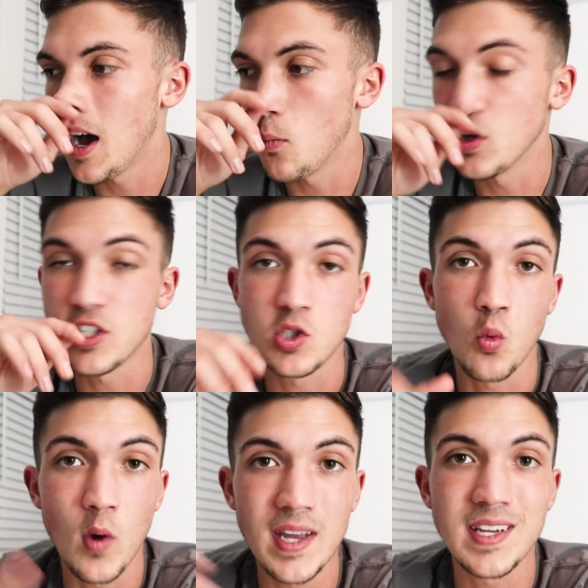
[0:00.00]
which is a
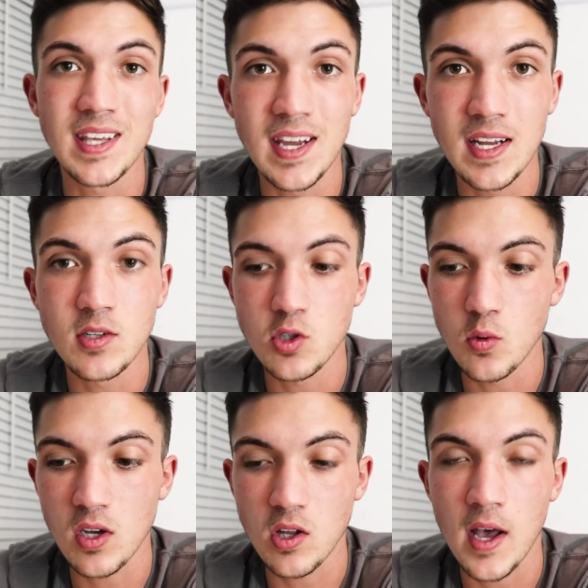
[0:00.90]
way to get into
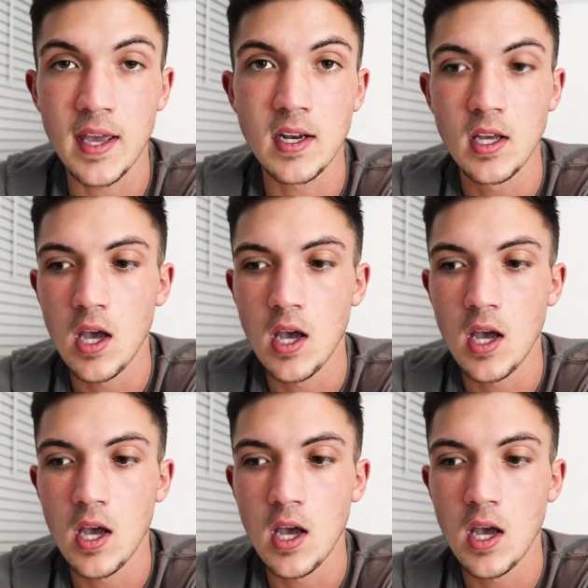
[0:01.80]
a client